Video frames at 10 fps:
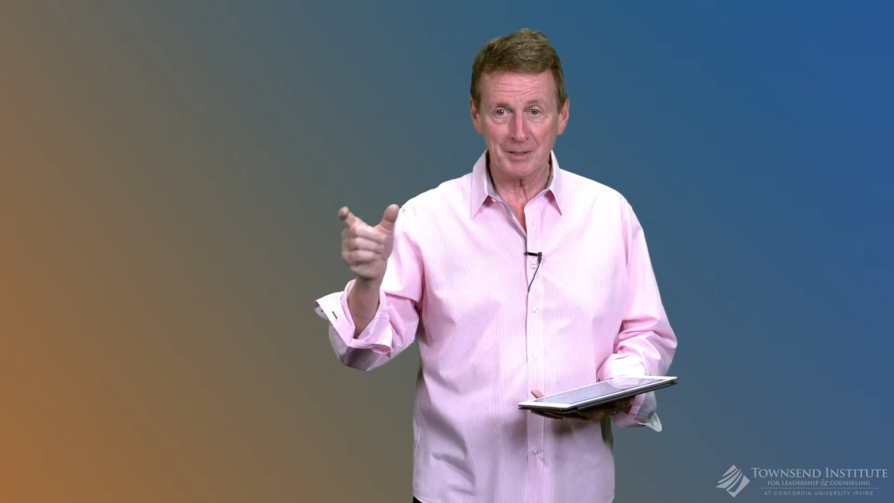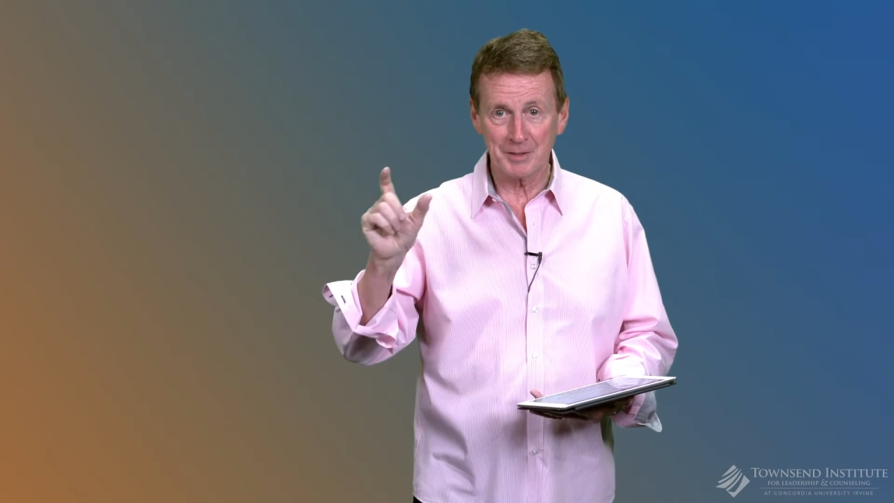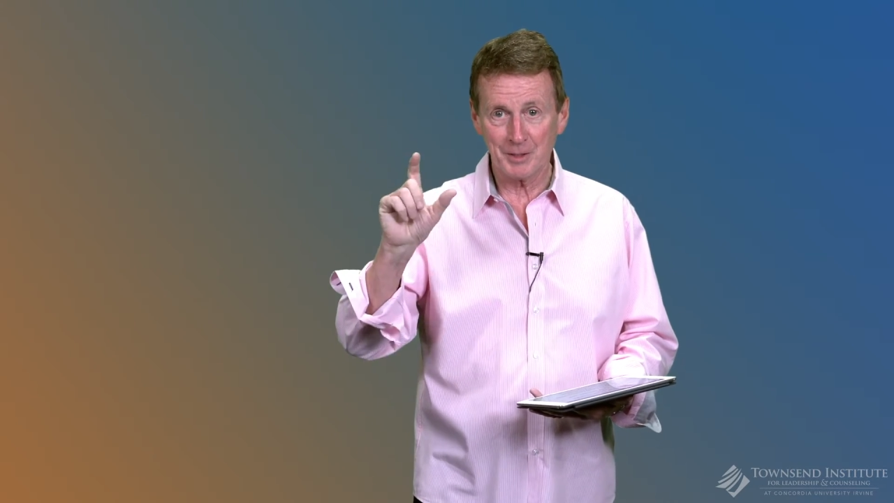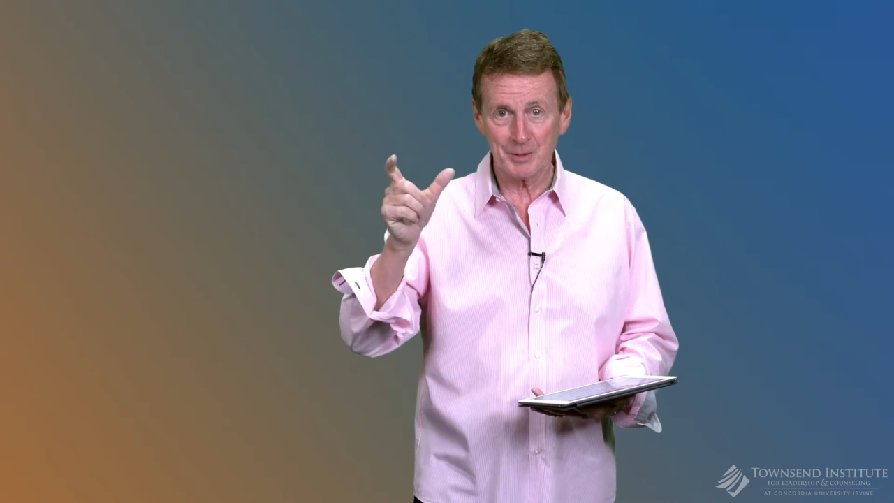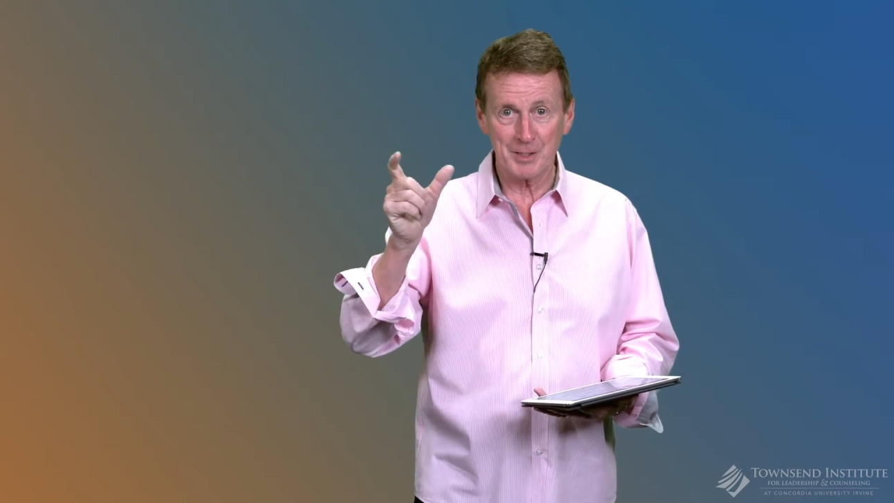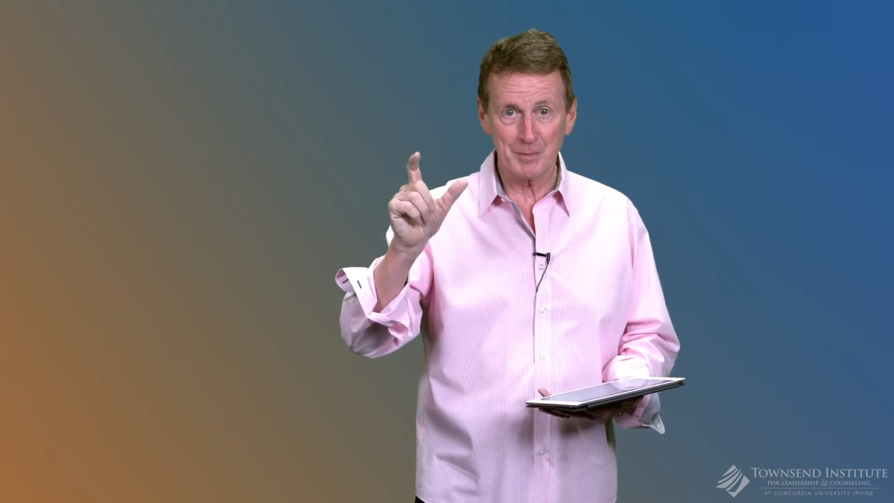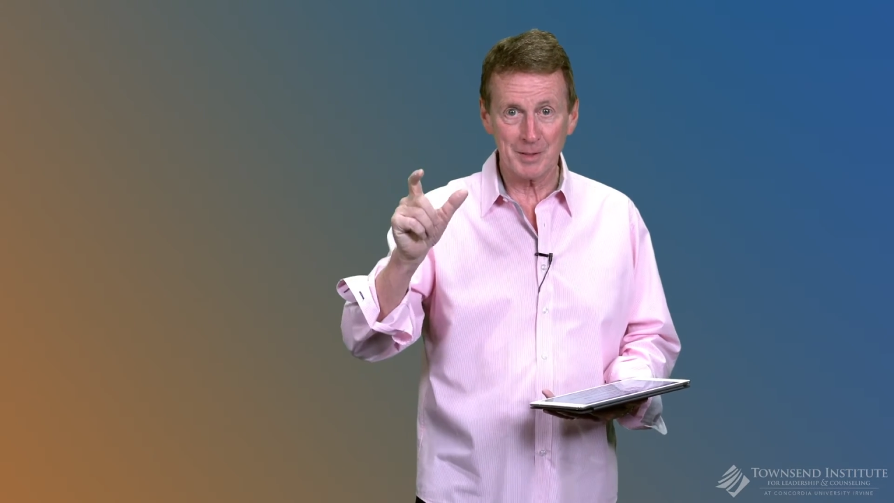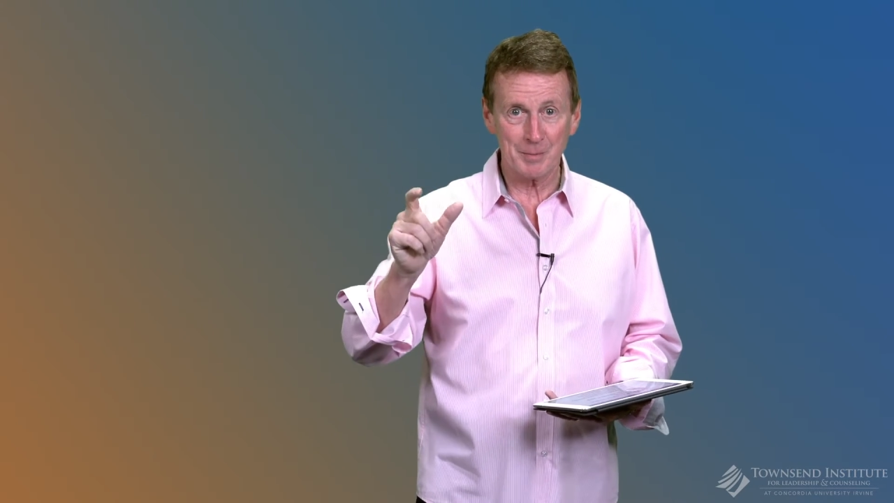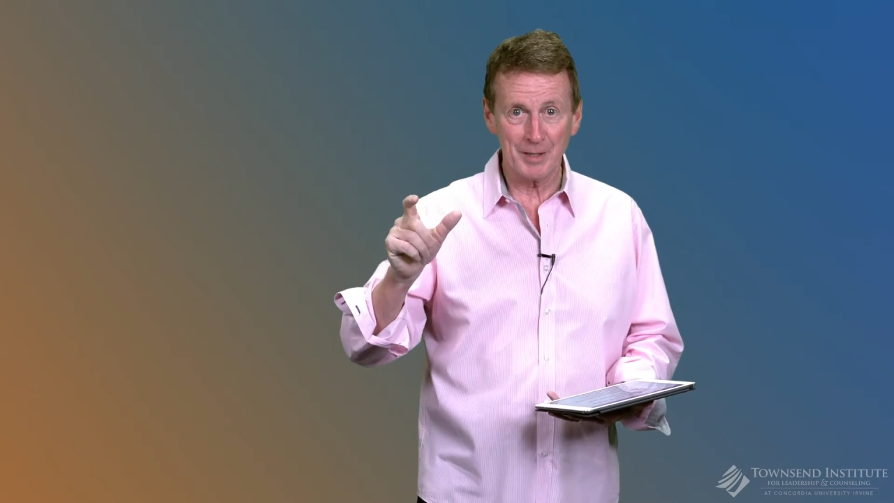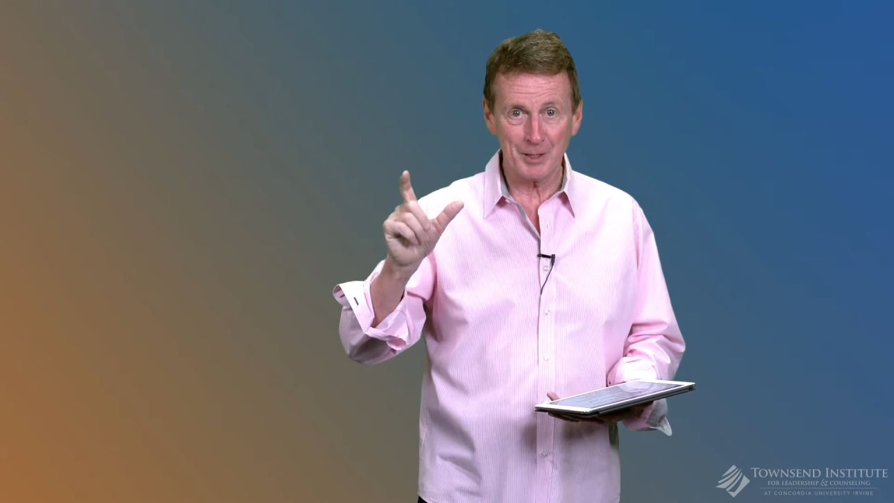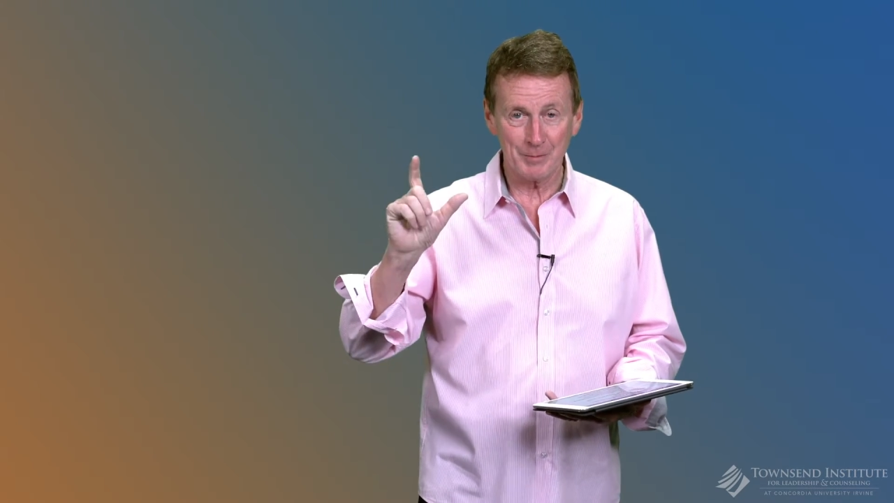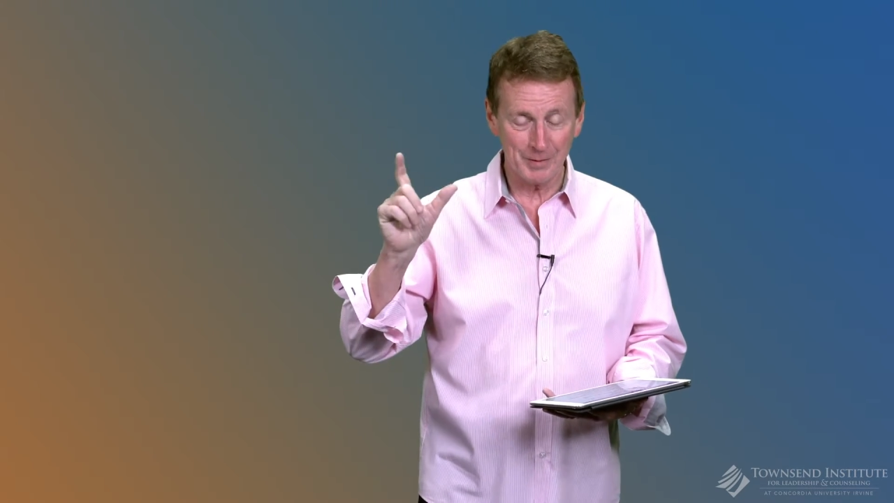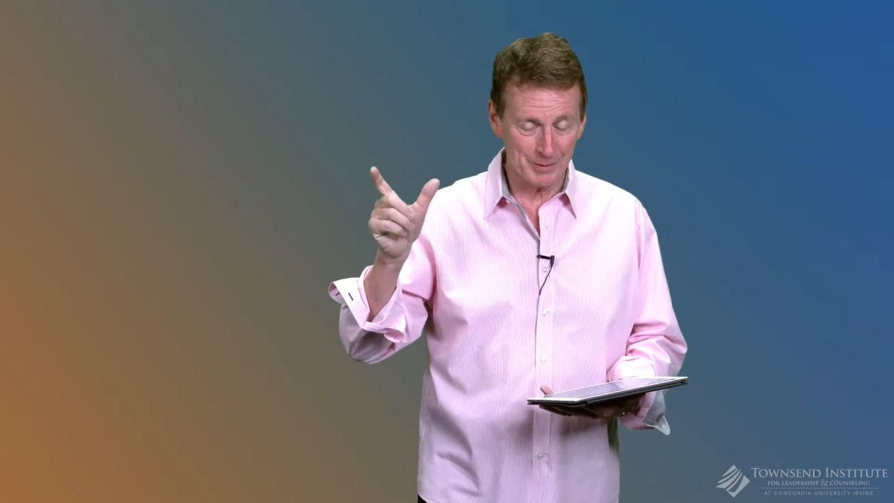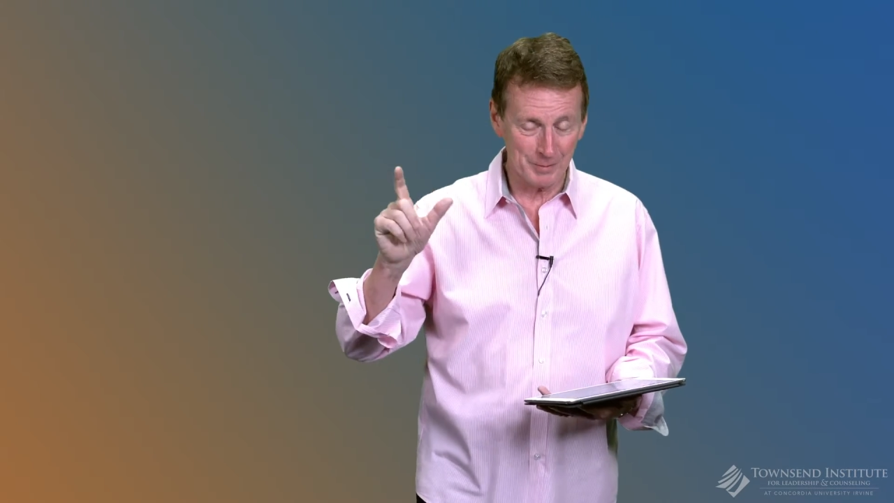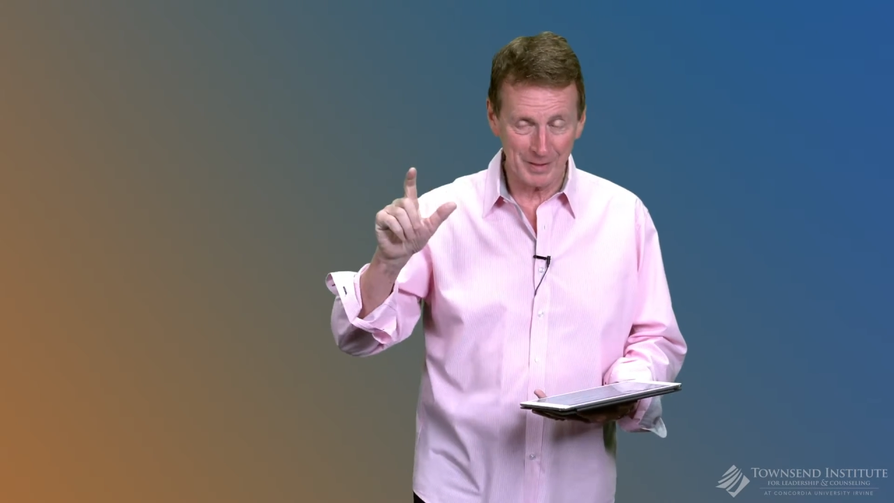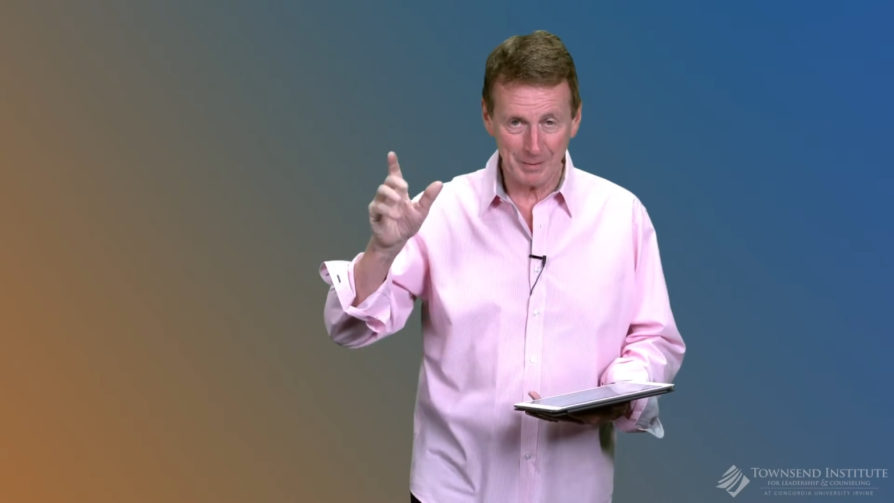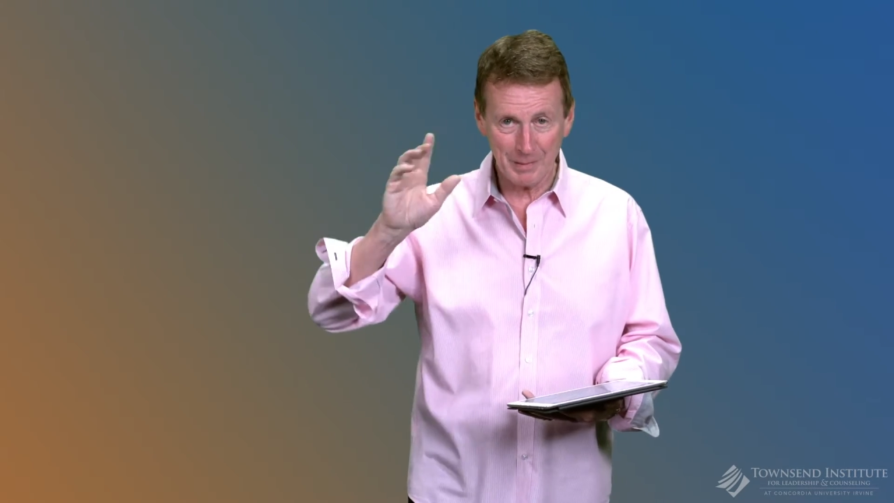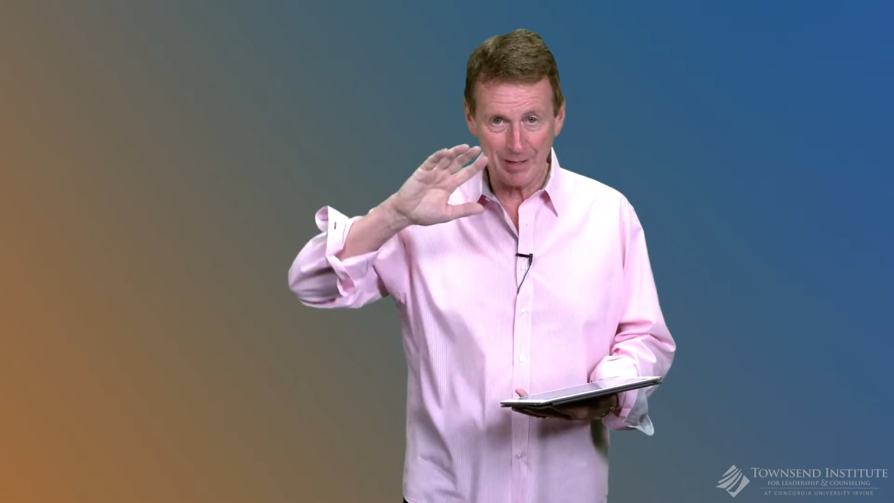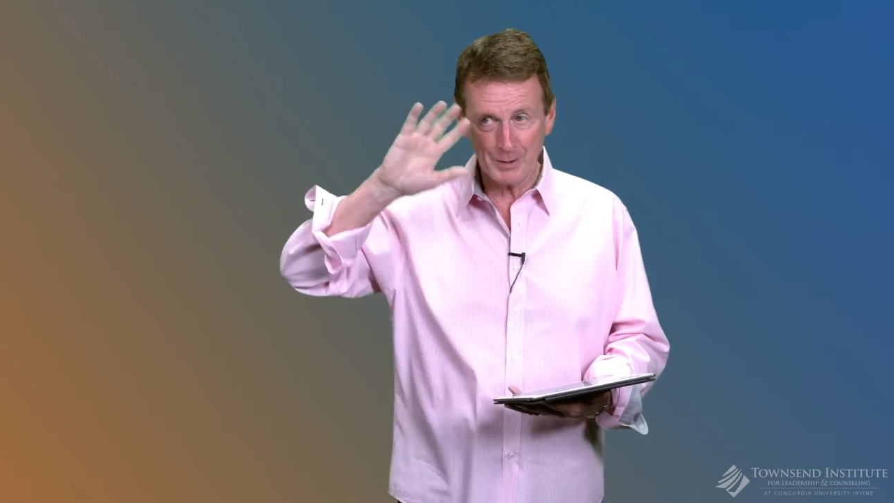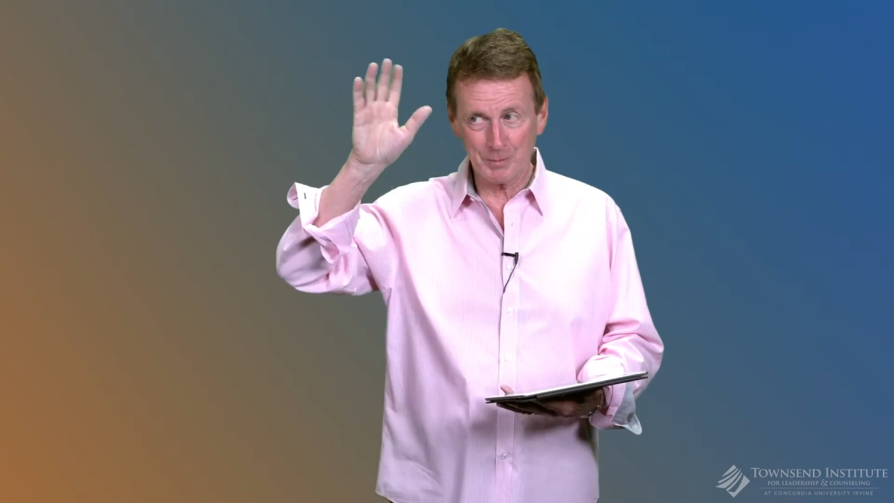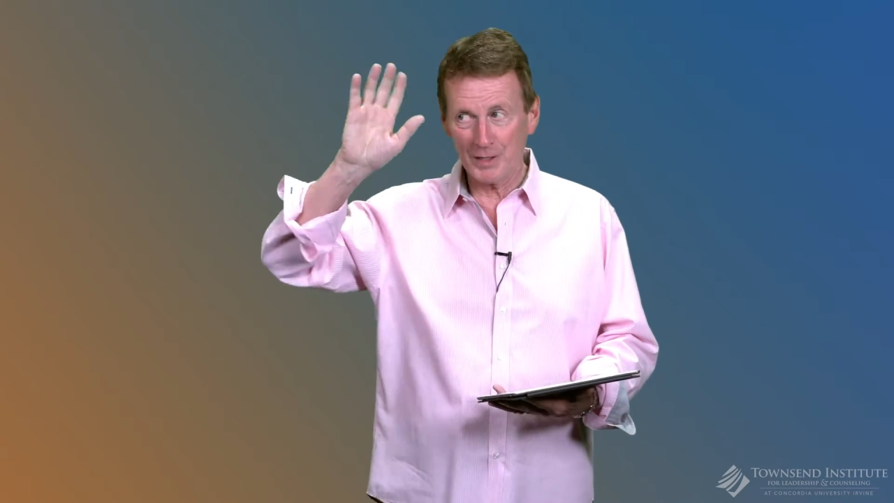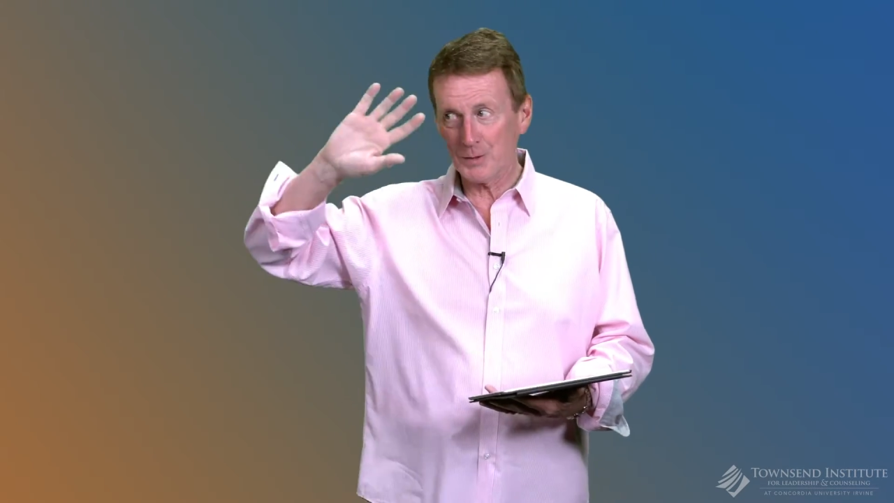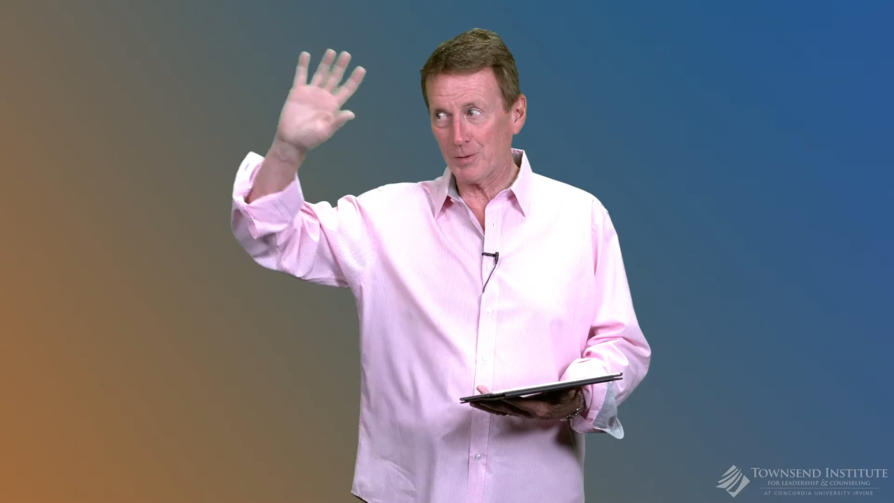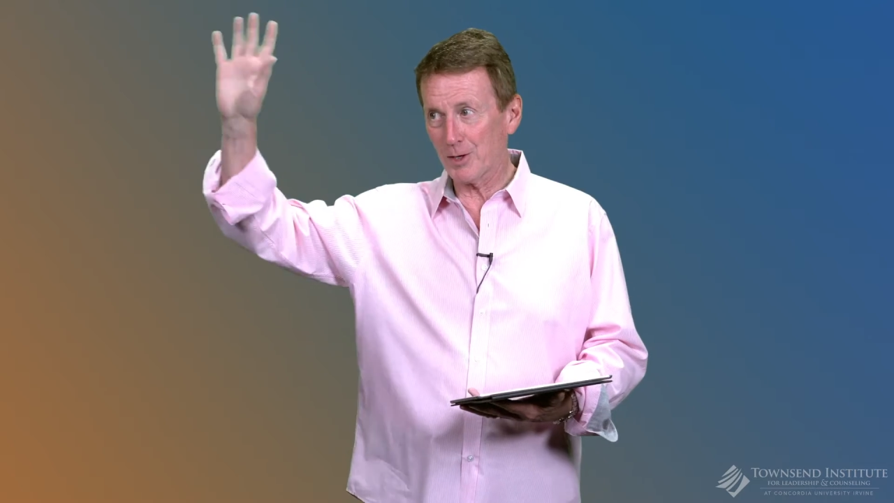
You know, take your 10-minute break, your 15-minute bio break,